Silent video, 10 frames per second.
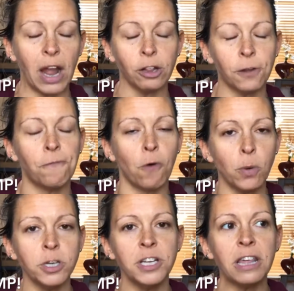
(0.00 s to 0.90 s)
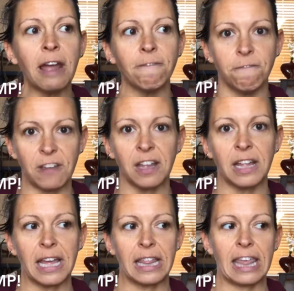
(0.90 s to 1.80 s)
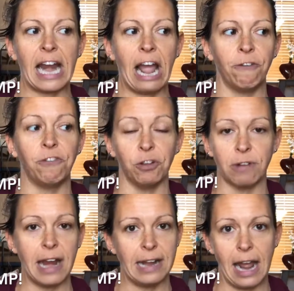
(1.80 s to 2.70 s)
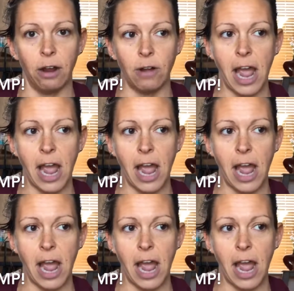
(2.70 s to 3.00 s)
I look forward to that feeling that I feel right now.